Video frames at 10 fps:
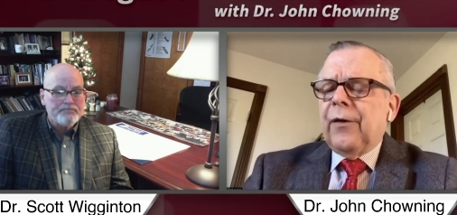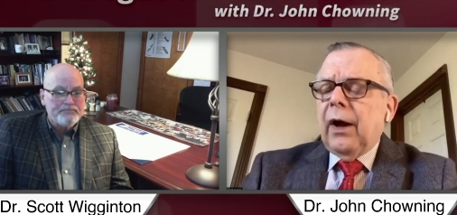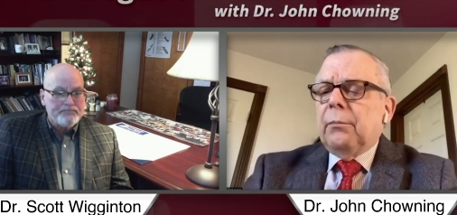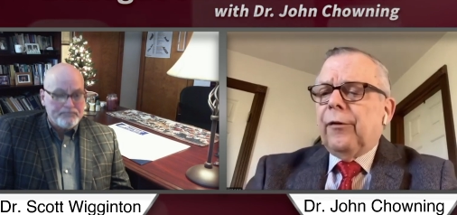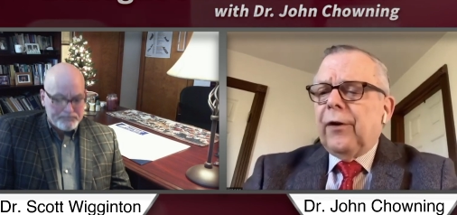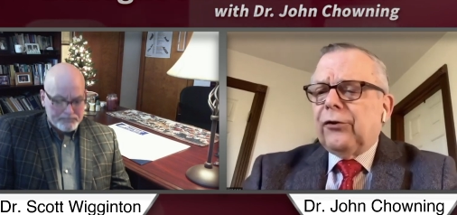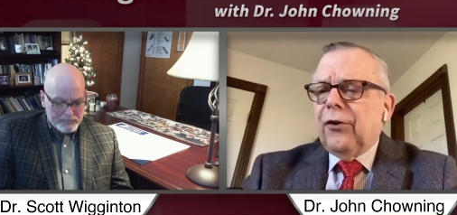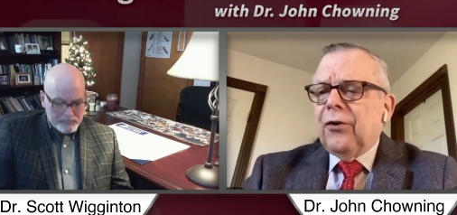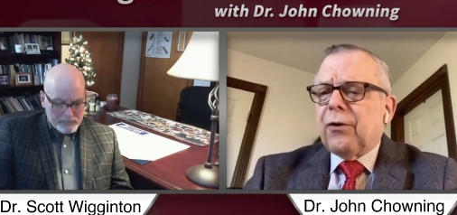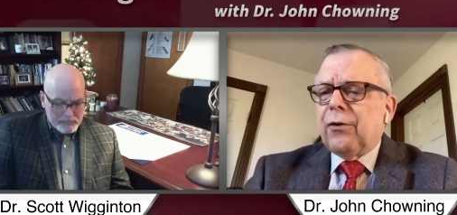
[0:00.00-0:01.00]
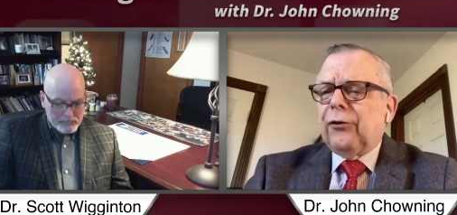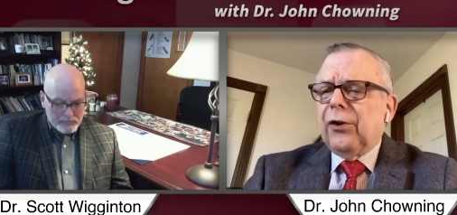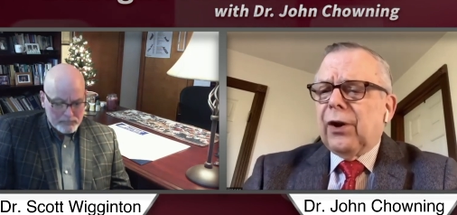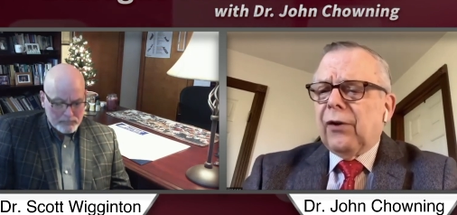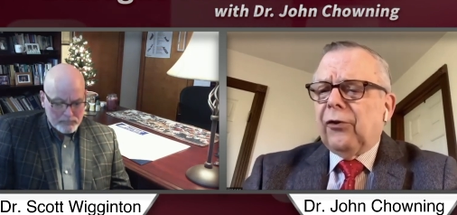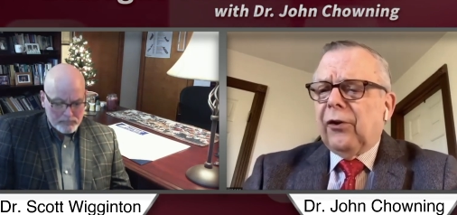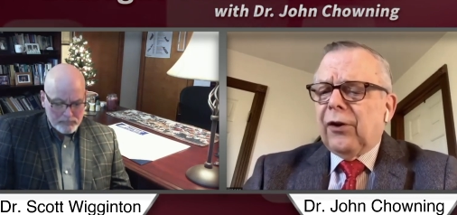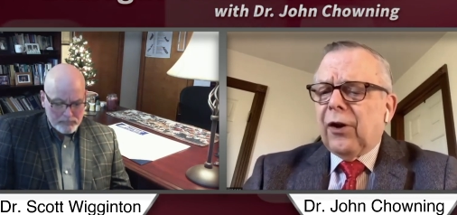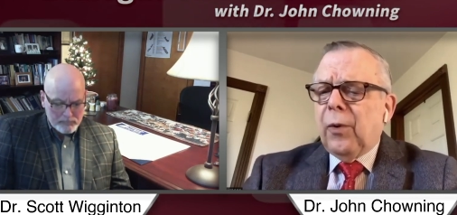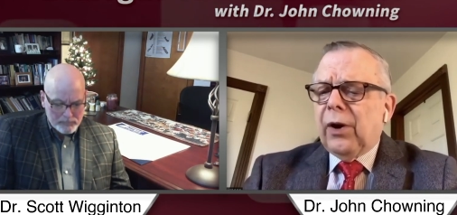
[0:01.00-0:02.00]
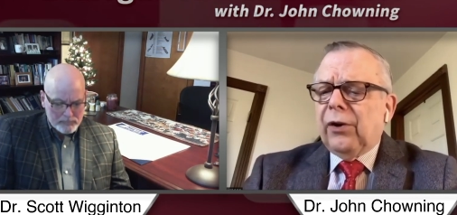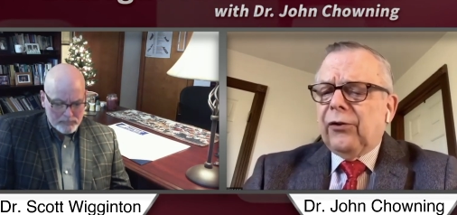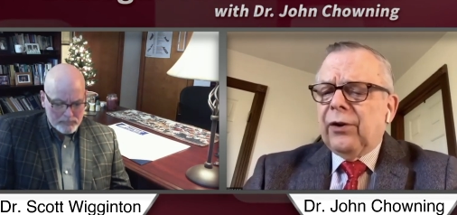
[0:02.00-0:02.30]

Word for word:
Speaker 1: Christian counseling, Doc Wigginton?